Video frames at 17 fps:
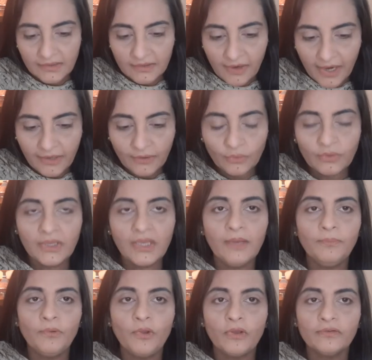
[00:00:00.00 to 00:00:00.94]
try to
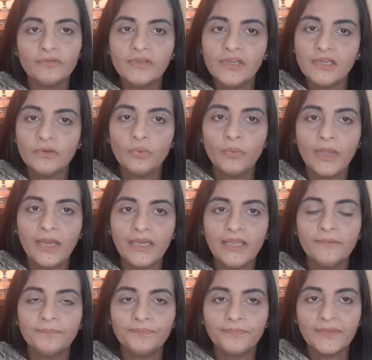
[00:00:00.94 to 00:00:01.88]
keep your seat
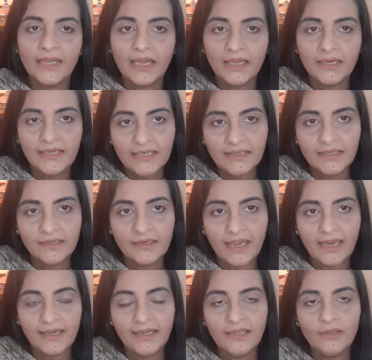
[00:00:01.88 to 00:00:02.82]
very neat and
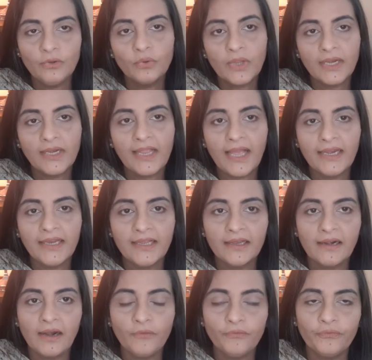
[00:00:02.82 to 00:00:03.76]
tidy. You can carry
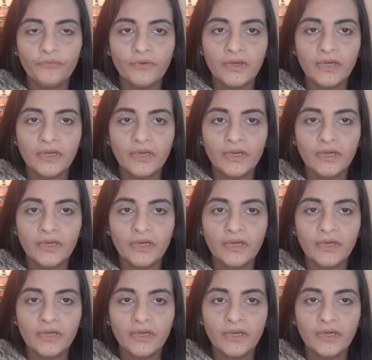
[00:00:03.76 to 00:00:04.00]
a rough